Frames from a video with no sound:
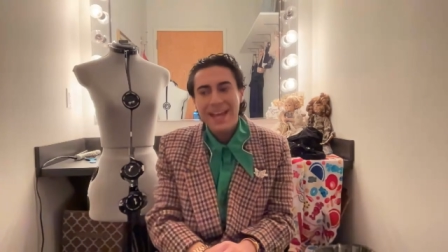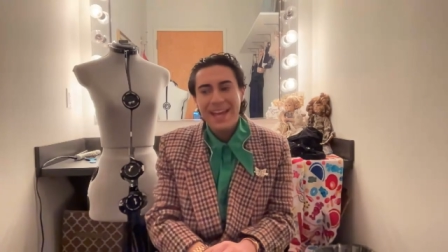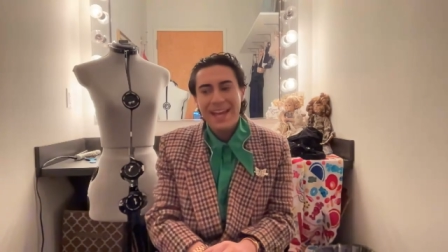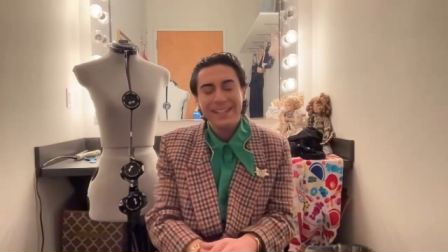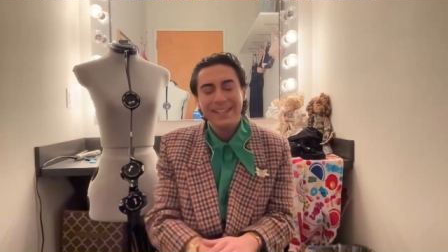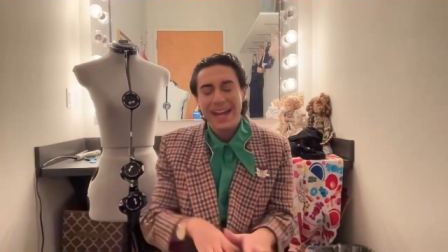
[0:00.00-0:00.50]

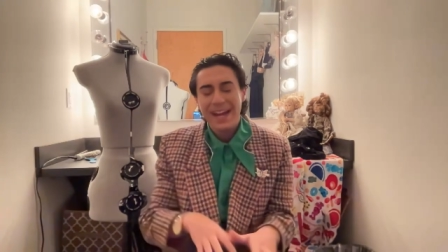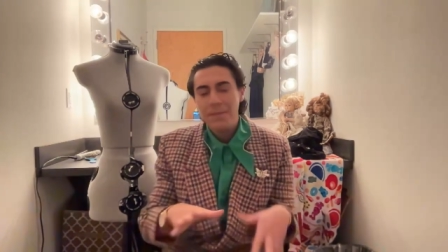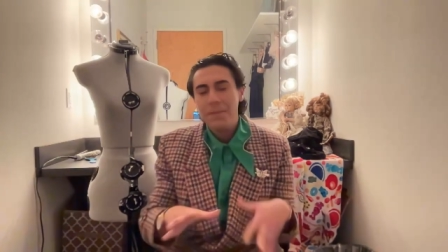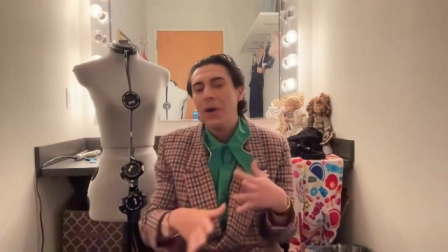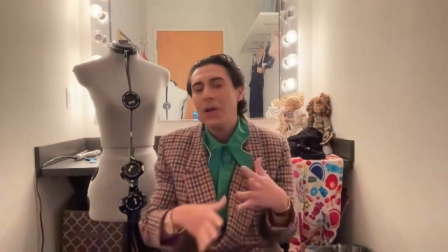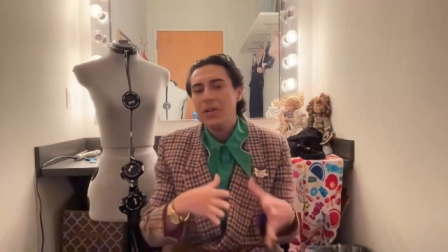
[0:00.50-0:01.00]
exciting
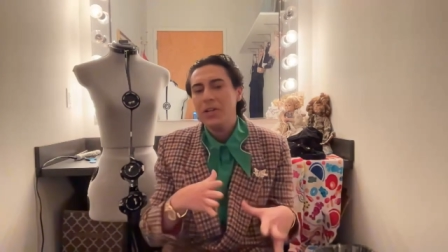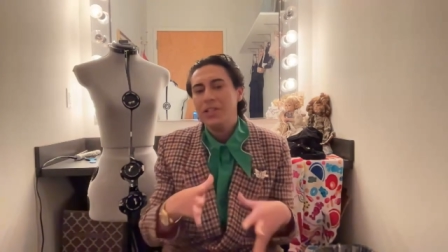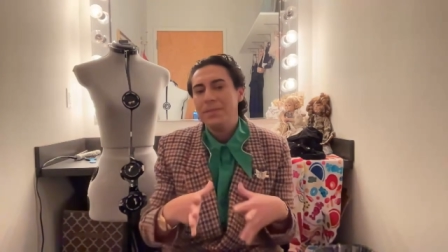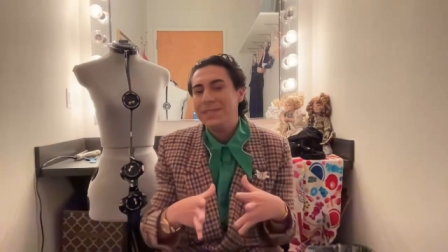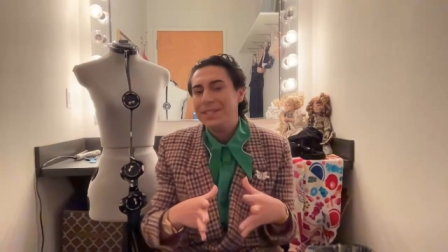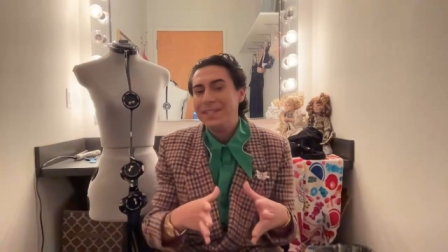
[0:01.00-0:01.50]

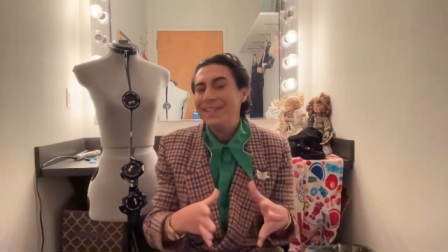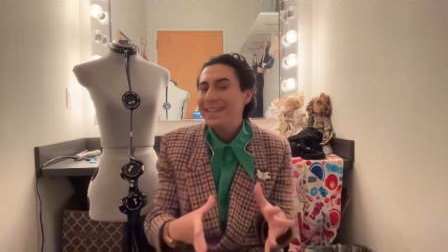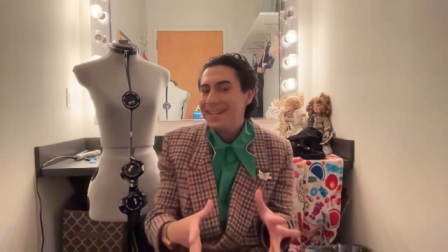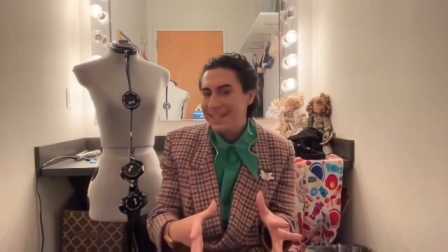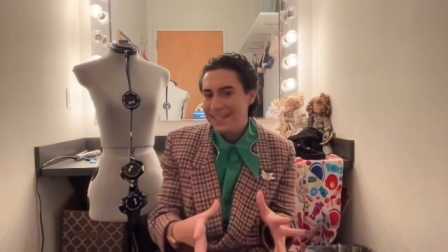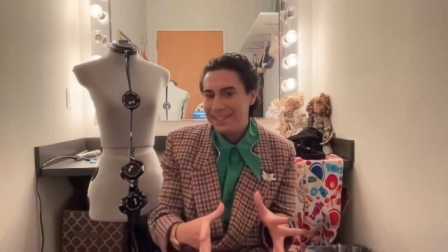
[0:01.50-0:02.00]
partnership to
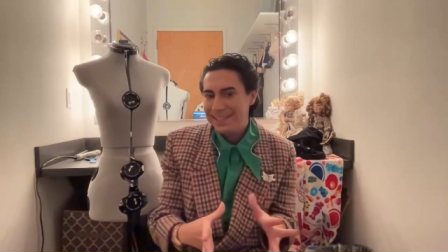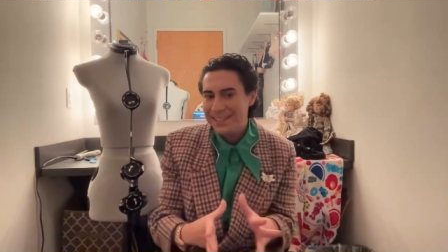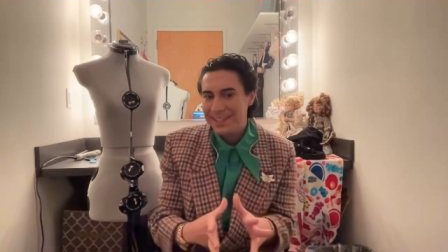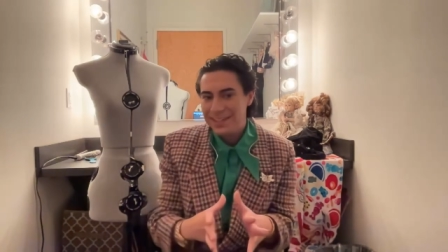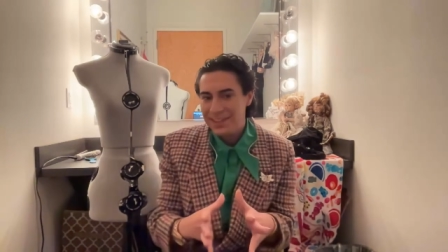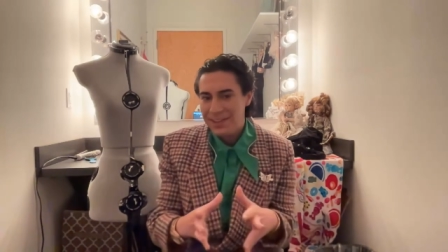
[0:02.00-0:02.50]
tease
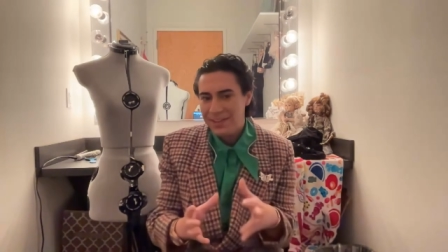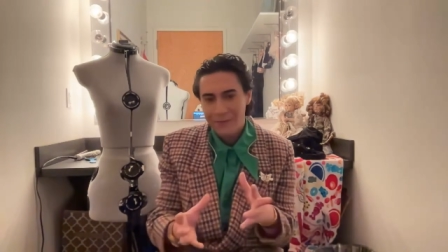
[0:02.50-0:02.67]
in the